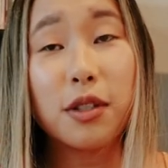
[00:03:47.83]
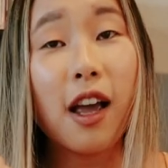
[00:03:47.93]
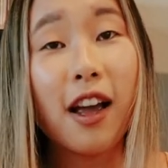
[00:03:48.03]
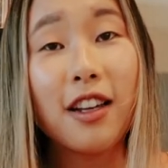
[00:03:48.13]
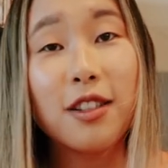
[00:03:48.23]

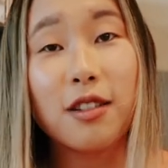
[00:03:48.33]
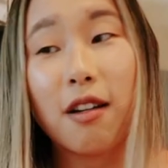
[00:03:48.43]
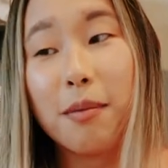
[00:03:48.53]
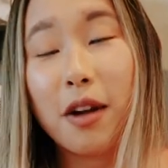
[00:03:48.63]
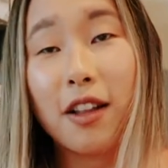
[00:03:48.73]
size, so
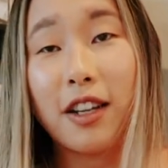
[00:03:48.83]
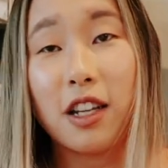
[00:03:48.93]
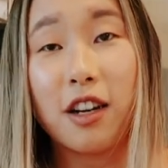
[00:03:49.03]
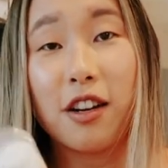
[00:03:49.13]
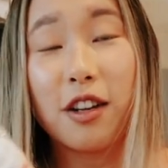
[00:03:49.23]
I'm not like
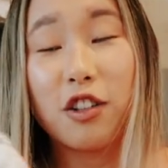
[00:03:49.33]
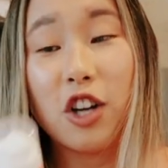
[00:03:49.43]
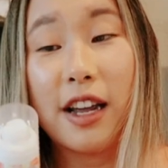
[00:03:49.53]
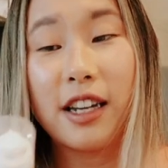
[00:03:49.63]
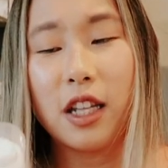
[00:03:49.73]
carrying a
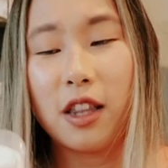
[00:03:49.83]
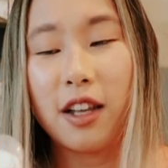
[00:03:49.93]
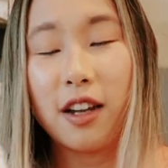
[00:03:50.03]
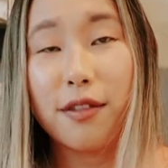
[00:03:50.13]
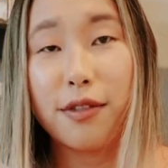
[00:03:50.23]
giant
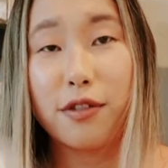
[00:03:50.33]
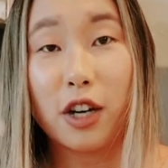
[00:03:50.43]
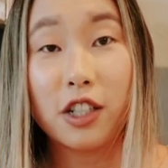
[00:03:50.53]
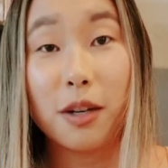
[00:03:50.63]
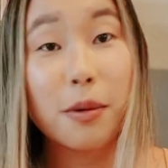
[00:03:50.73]
thing of
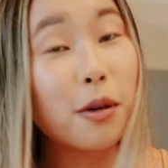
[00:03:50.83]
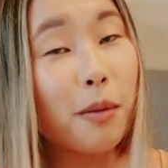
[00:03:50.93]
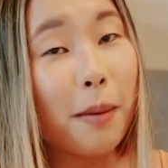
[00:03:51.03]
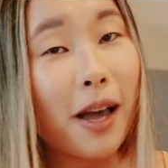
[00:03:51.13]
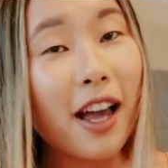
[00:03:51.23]
dry shampoo in
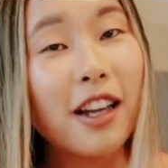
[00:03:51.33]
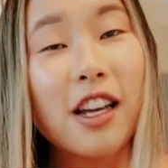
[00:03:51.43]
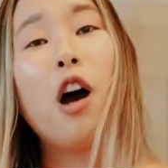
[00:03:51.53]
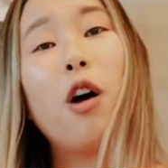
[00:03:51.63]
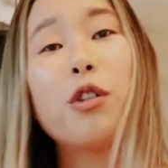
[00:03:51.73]
my bag.
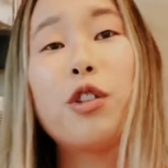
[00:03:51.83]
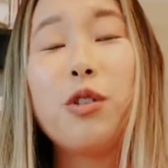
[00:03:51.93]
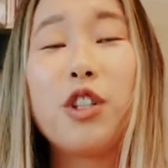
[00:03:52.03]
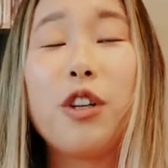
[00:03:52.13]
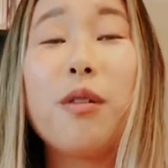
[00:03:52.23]
Also
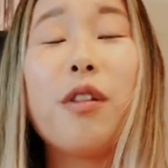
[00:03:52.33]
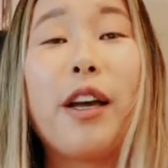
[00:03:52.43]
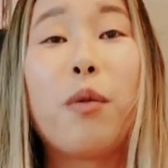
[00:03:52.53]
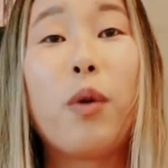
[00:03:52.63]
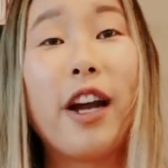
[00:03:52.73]
too,
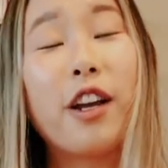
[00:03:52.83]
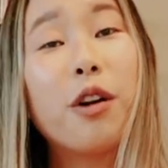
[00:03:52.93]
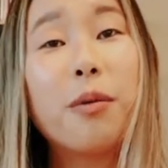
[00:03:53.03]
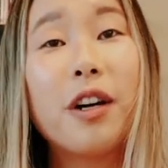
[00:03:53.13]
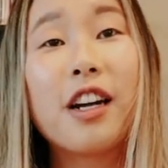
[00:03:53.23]
like when I go
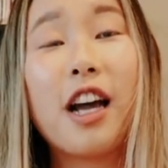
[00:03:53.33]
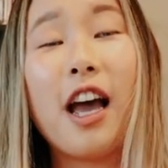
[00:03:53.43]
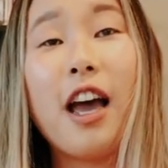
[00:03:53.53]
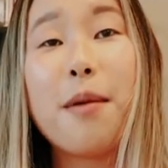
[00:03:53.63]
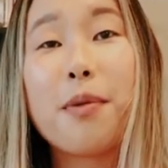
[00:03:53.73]
to work,
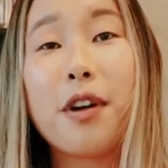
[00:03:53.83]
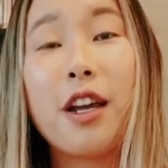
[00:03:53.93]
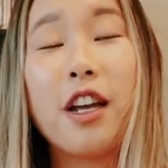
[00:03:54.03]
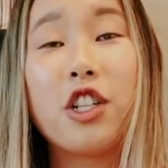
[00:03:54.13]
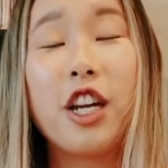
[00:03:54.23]
I
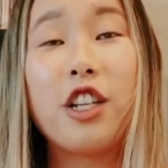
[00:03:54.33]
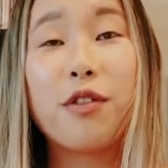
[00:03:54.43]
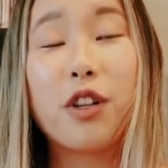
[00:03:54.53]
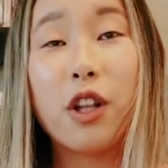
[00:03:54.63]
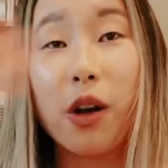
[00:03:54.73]
bring a change
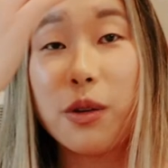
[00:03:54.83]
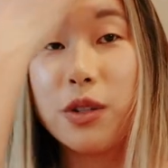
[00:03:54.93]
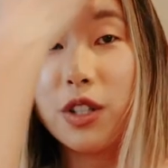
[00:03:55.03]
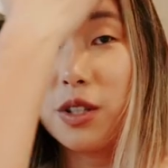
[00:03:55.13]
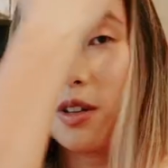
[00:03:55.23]
of
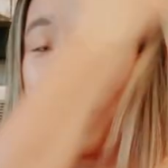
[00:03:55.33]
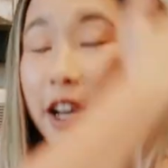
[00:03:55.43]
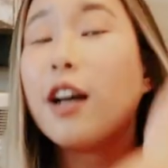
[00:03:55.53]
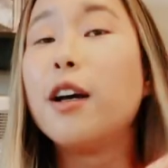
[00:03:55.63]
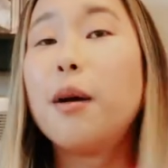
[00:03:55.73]
clothes. So
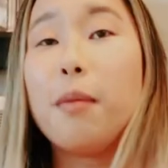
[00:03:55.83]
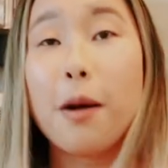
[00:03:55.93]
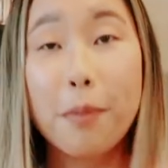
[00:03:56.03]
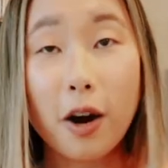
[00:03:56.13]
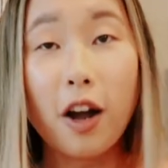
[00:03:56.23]
like my
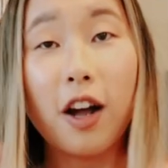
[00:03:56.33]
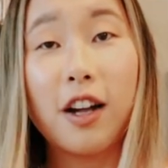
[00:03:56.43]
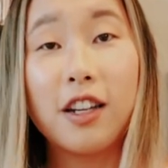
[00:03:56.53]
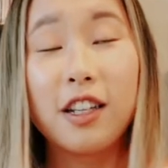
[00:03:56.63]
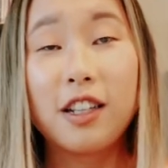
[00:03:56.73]

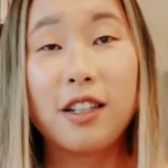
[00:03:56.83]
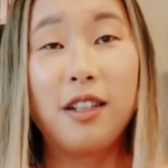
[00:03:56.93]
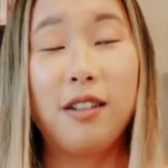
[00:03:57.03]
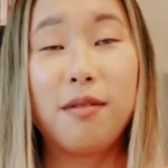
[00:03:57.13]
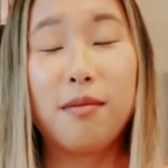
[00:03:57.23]
bra,
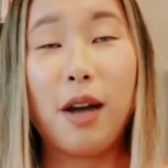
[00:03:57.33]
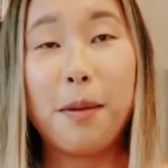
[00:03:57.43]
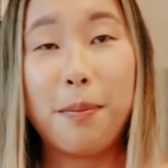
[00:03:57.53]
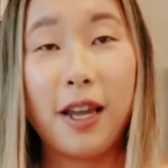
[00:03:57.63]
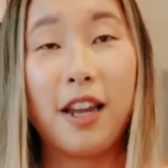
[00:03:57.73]
my
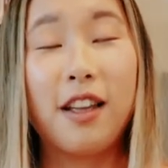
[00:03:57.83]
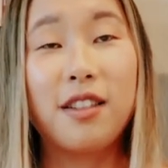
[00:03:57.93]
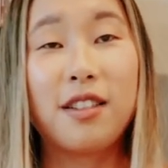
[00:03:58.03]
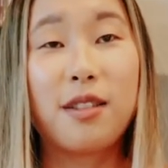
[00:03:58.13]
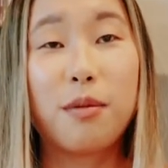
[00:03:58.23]

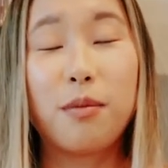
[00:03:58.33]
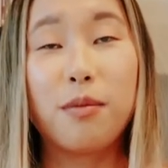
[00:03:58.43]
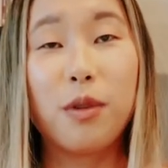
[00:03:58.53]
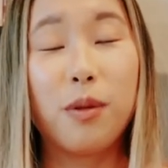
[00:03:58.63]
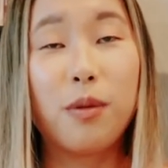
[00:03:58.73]
pants,
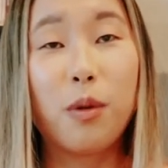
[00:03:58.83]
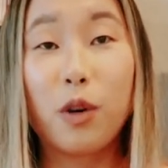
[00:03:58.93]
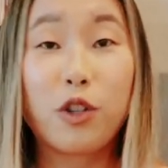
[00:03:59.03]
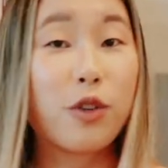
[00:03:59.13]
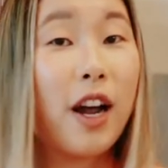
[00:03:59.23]

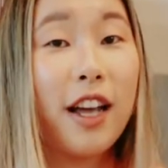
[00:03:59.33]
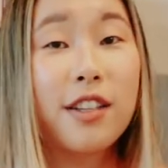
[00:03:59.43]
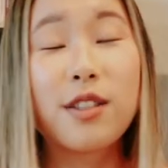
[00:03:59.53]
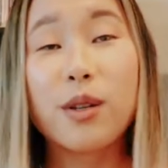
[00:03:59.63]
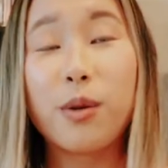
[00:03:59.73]
or
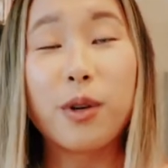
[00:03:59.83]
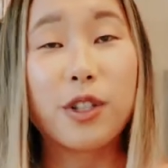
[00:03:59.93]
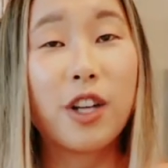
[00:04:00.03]
dress or